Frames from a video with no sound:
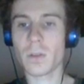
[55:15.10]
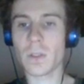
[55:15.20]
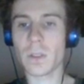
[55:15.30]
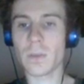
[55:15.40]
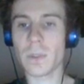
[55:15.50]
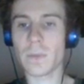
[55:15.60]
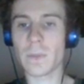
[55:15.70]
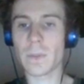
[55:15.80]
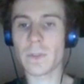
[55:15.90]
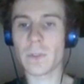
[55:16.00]
Sorry,
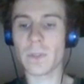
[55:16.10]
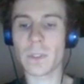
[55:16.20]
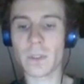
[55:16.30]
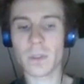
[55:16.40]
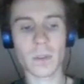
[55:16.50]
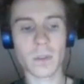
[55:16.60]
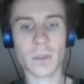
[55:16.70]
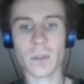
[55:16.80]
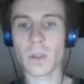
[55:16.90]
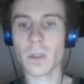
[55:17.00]
I'm just doing.
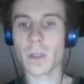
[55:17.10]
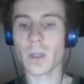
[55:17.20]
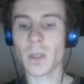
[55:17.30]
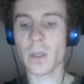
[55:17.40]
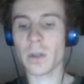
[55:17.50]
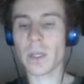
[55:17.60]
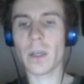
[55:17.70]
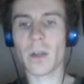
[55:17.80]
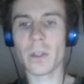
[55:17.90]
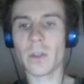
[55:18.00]

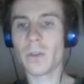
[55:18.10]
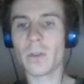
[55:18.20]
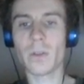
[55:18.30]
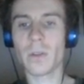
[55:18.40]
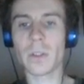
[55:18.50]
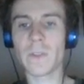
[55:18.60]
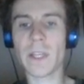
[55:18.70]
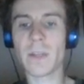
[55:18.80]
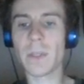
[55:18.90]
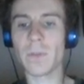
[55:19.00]
Okay, are you? Just
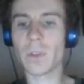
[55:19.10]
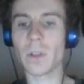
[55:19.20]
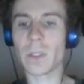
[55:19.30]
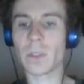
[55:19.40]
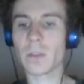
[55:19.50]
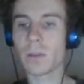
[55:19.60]
tell me if you're going.